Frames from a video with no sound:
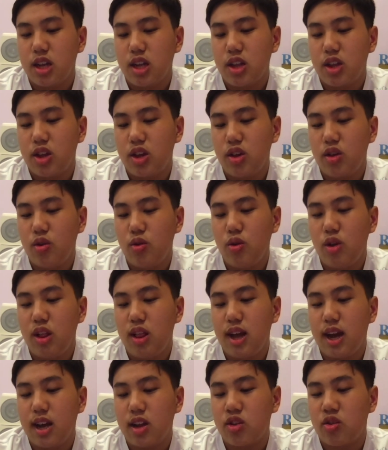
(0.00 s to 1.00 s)
do you
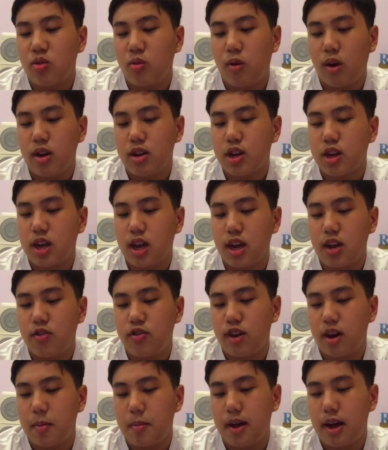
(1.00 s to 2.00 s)
like to watch
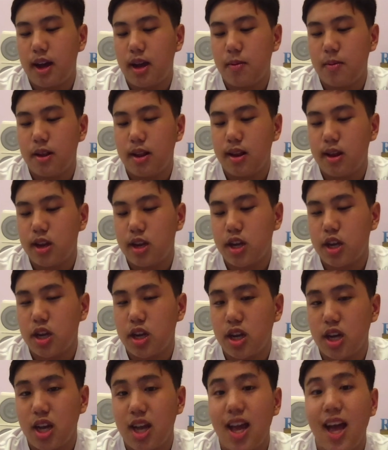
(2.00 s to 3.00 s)
K-drama in
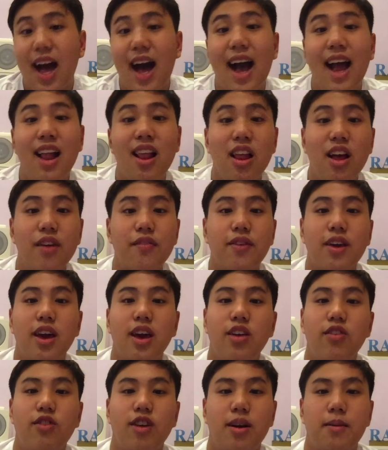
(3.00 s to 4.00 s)
Malaysia? I love
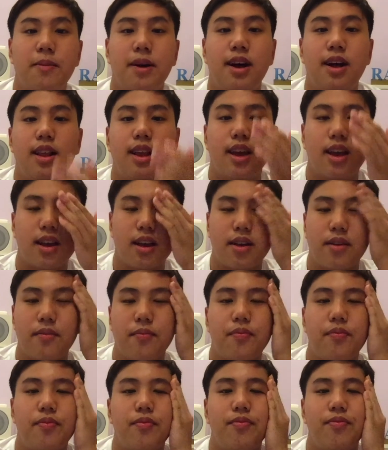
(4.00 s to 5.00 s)
K-drama, like,
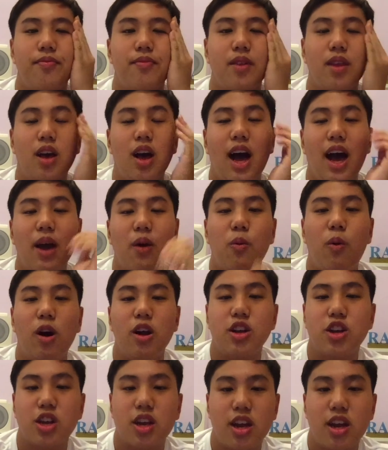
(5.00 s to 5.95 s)
I watch